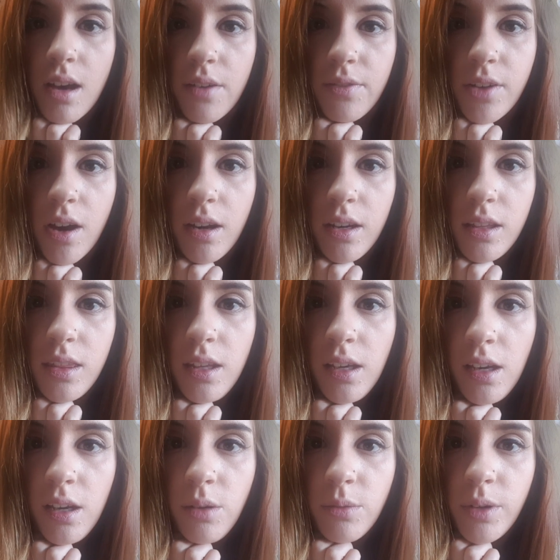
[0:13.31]
I've got a
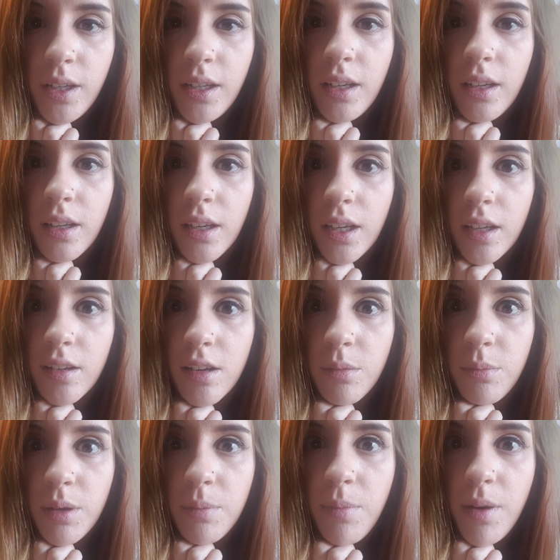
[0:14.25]
theory, it
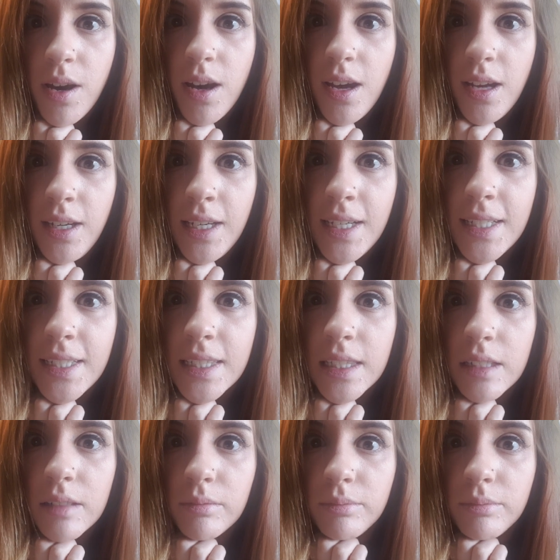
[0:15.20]
could be bunnies.